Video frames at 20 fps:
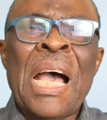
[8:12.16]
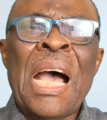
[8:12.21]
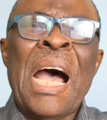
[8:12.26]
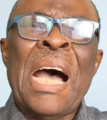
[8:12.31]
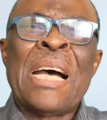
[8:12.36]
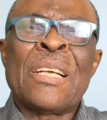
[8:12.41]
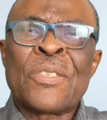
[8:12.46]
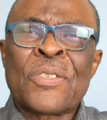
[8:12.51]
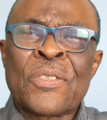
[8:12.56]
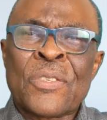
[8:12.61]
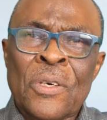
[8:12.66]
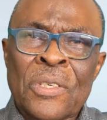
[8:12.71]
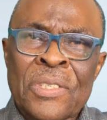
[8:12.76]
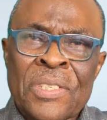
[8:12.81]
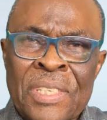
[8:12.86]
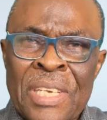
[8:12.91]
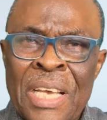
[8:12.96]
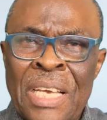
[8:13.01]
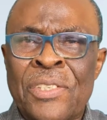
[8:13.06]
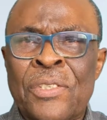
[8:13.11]
and
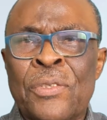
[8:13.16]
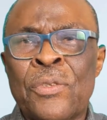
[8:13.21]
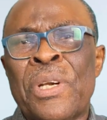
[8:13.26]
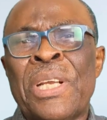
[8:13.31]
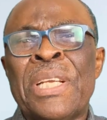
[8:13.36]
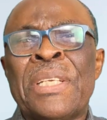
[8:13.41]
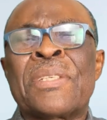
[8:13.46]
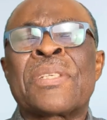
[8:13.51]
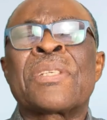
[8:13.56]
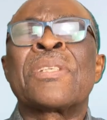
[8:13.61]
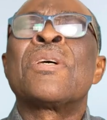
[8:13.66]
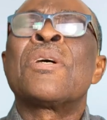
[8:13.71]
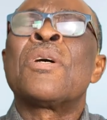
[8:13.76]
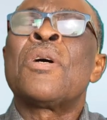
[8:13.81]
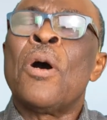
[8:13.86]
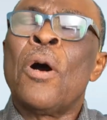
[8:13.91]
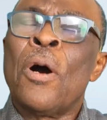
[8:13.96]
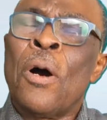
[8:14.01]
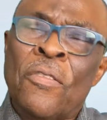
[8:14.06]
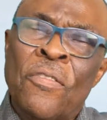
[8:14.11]
success rate
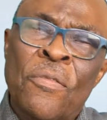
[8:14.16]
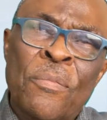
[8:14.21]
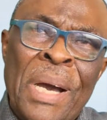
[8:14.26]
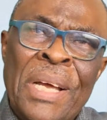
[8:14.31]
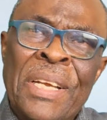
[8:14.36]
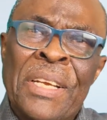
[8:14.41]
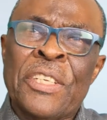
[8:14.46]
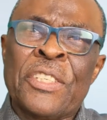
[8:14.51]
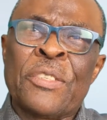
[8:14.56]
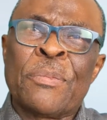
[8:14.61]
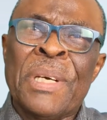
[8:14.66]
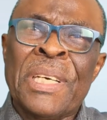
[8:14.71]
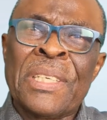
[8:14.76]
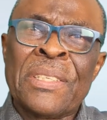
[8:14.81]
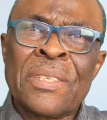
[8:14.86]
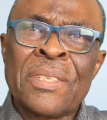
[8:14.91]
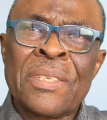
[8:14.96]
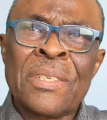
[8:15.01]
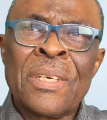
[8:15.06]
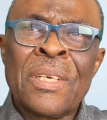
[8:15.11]
of
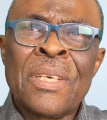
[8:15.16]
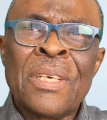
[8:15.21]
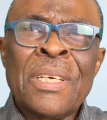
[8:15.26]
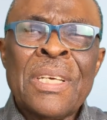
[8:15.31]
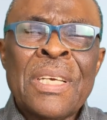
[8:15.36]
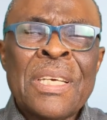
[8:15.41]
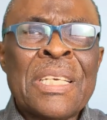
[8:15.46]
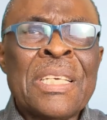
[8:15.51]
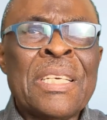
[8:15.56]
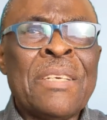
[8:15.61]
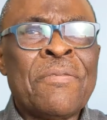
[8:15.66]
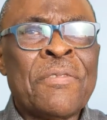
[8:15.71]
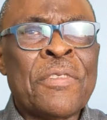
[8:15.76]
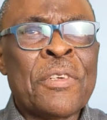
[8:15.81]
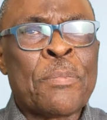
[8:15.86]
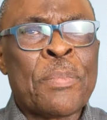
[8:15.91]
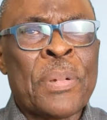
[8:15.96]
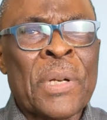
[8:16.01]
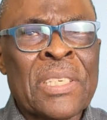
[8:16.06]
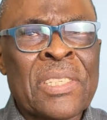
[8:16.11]
management. If
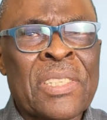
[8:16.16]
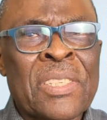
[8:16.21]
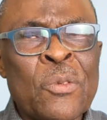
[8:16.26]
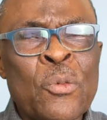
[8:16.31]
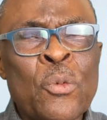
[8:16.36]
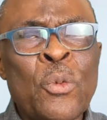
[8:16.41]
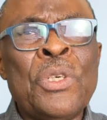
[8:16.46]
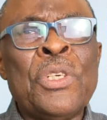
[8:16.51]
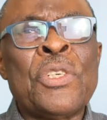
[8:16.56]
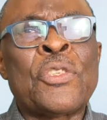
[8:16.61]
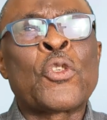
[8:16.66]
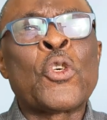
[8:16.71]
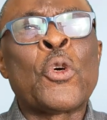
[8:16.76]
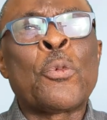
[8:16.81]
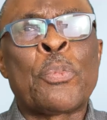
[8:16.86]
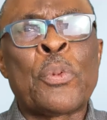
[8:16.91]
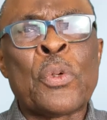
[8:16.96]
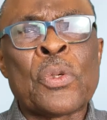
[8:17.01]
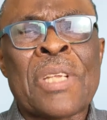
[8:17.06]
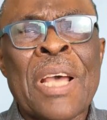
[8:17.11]
the person who is
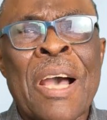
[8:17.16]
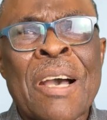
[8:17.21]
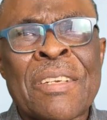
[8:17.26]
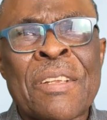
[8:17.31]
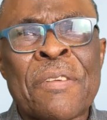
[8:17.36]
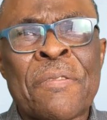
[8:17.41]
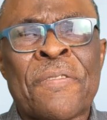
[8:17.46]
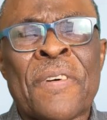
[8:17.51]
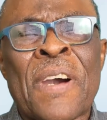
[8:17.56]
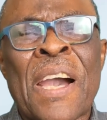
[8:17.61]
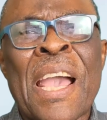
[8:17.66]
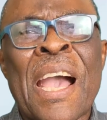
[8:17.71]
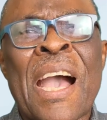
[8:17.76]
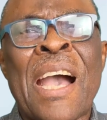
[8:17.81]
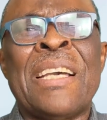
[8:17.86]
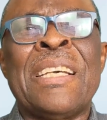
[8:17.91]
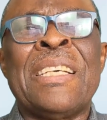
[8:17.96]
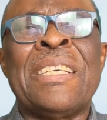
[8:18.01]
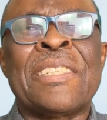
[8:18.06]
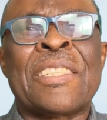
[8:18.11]
to put out the
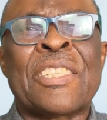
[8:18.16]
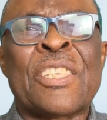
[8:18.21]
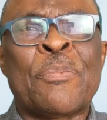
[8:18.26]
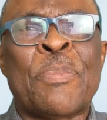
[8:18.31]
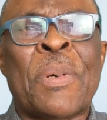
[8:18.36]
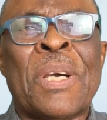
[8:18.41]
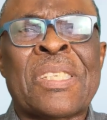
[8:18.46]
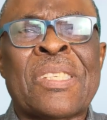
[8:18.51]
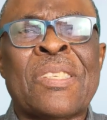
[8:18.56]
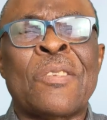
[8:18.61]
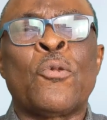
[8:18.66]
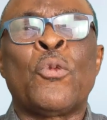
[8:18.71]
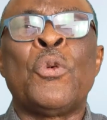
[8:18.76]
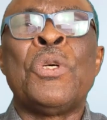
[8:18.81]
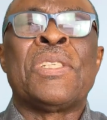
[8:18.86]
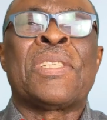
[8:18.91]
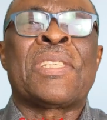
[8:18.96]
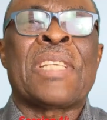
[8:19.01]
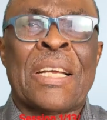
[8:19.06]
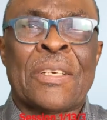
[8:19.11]
fire is the person who
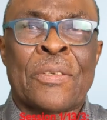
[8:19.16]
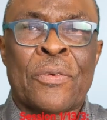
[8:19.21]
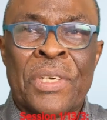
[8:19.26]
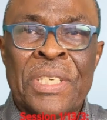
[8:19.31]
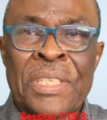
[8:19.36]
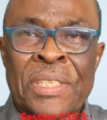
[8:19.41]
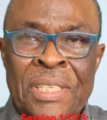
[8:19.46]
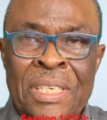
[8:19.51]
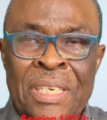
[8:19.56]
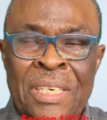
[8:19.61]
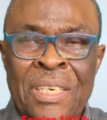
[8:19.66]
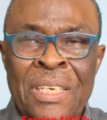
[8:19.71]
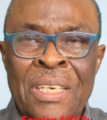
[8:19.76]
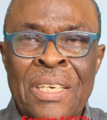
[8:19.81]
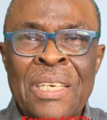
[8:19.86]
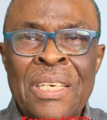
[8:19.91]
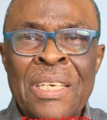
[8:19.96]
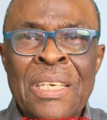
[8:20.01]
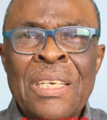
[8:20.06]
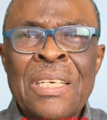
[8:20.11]
is at risk,
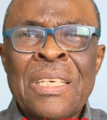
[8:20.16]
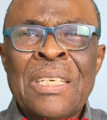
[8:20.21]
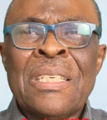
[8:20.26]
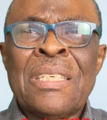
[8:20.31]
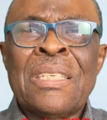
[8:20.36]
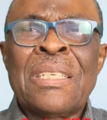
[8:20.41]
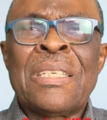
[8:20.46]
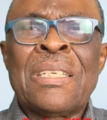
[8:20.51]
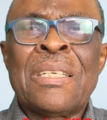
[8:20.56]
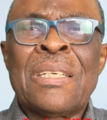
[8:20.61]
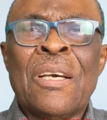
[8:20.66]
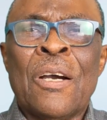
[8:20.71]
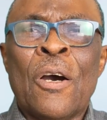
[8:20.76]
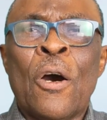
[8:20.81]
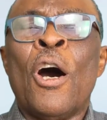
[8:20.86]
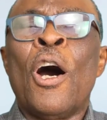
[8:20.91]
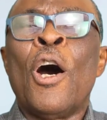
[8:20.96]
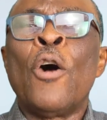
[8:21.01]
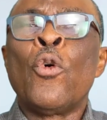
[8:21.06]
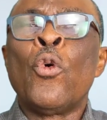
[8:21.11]

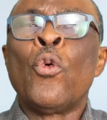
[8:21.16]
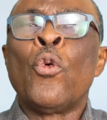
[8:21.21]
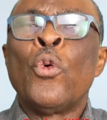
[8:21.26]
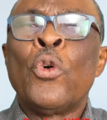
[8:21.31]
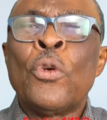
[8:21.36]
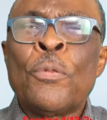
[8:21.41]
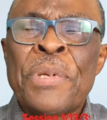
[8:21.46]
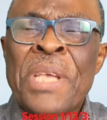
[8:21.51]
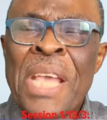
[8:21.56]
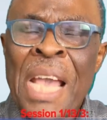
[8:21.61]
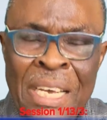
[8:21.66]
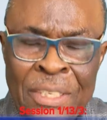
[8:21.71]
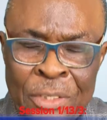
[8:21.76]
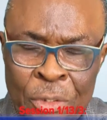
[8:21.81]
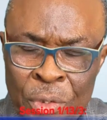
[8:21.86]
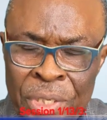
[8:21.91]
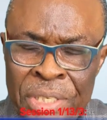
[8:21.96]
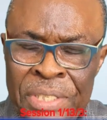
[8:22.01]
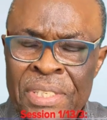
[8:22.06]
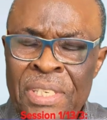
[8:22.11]
or who will be at
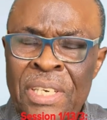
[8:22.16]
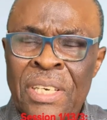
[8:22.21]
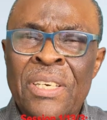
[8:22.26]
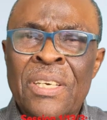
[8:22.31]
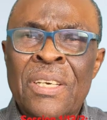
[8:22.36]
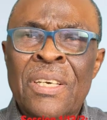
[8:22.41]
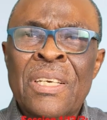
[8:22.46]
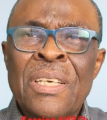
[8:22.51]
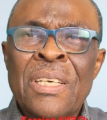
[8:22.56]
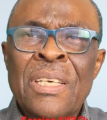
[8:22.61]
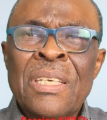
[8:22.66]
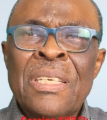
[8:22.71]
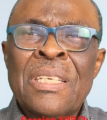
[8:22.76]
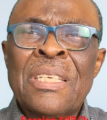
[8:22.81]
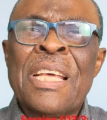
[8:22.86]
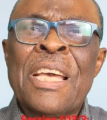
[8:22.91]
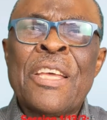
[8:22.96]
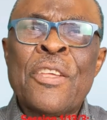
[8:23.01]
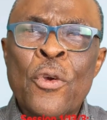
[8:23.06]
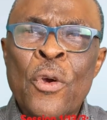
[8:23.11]
risk,
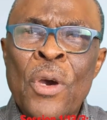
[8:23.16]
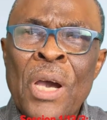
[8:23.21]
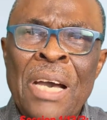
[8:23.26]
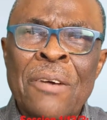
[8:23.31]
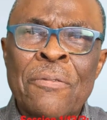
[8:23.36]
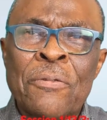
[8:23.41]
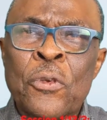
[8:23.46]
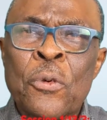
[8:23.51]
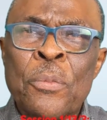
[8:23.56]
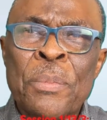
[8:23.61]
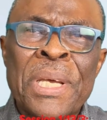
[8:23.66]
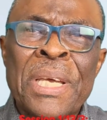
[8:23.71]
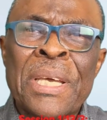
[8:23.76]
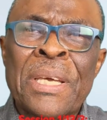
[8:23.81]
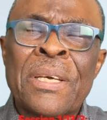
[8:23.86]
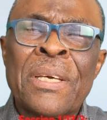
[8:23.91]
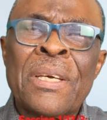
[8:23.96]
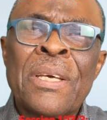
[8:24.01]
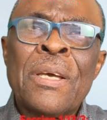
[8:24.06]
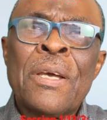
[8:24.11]
then you have to
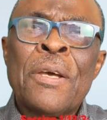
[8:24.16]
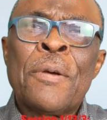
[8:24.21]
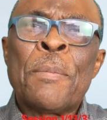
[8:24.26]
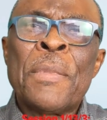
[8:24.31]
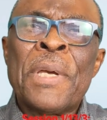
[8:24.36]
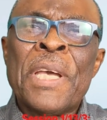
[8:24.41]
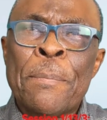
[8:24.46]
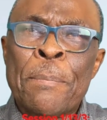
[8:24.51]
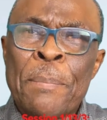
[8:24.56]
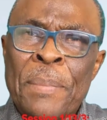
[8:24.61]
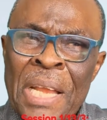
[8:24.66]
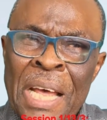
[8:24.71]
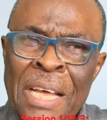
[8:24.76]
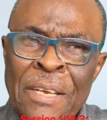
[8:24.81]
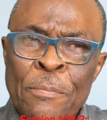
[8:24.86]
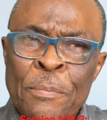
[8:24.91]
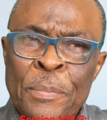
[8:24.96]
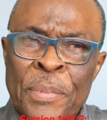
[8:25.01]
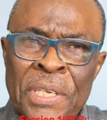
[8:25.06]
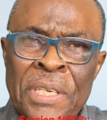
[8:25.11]
make a
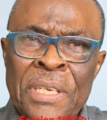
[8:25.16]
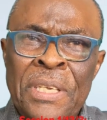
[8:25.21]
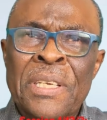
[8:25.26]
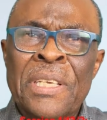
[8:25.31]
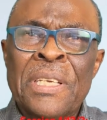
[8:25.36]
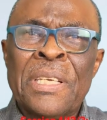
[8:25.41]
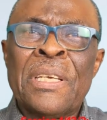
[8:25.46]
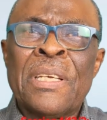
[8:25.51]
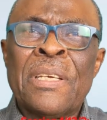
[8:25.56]
plan B